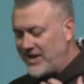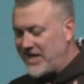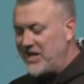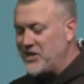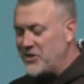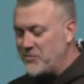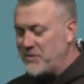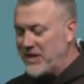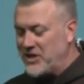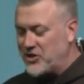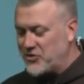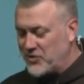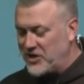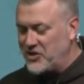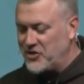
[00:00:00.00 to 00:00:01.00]
kids
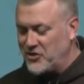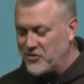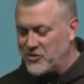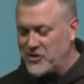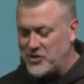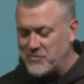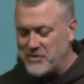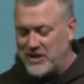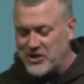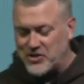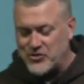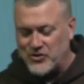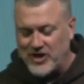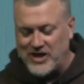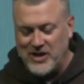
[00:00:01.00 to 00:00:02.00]
ministry, children's
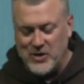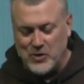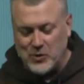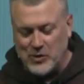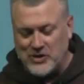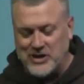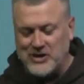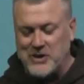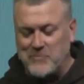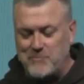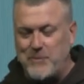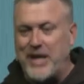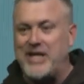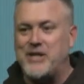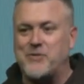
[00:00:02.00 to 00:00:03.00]
ministry was in the
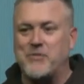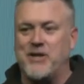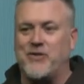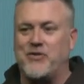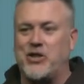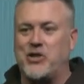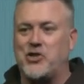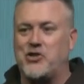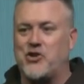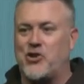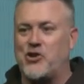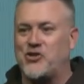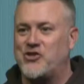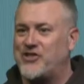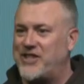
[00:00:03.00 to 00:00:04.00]
basement of this
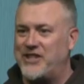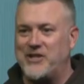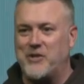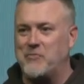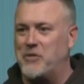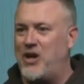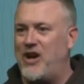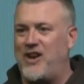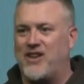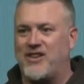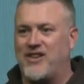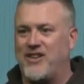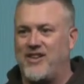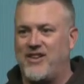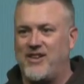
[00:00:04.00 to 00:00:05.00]
church, cinder block.
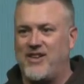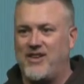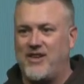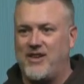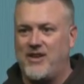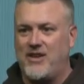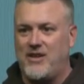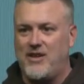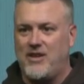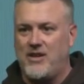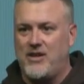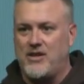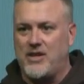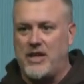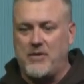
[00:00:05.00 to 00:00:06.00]

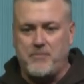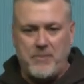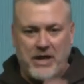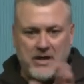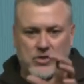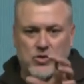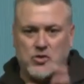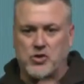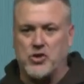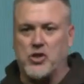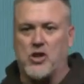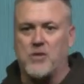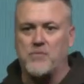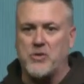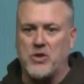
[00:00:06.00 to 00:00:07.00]
They had a pencil
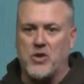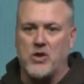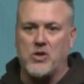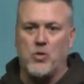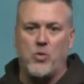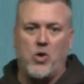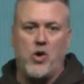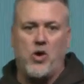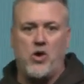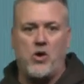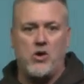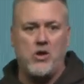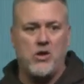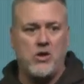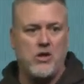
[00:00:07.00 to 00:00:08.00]
sharpener on the
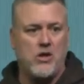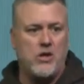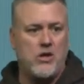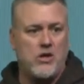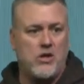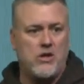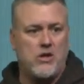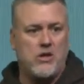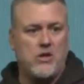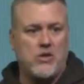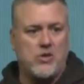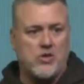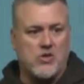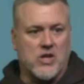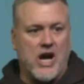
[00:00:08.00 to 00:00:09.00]
wall.
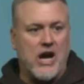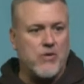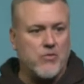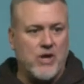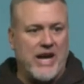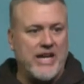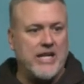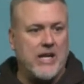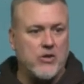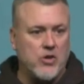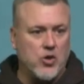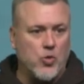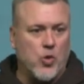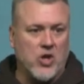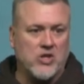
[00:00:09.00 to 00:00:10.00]
Scott Rideout,
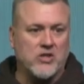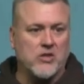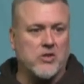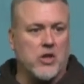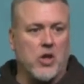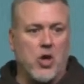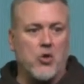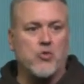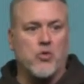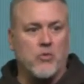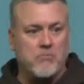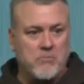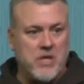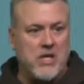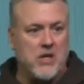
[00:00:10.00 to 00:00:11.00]
who worked at the local
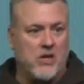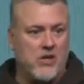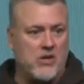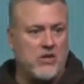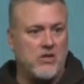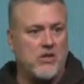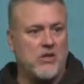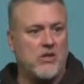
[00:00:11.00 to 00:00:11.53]
mill,